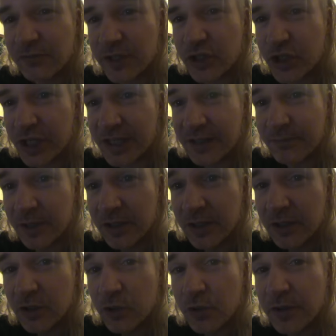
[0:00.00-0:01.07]
regime,
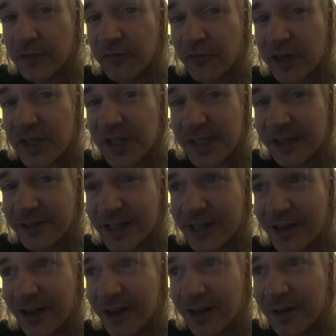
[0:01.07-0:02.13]
who the Free Syrian
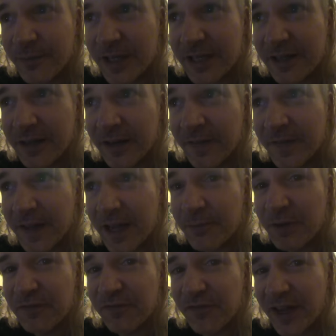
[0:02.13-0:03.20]
Army had
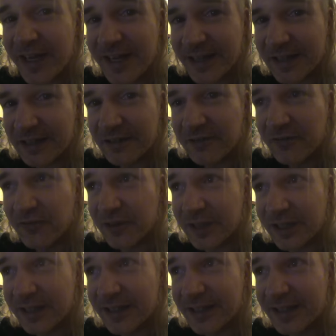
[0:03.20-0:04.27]
been fighting for,
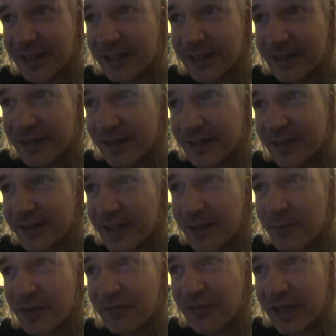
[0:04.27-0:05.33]
like, They've
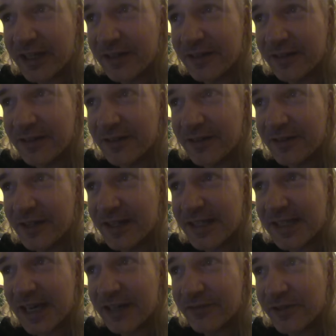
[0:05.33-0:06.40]
been fighting the
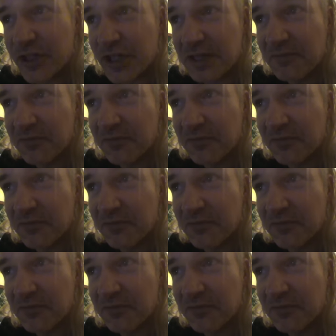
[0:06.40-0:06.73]
Assad regime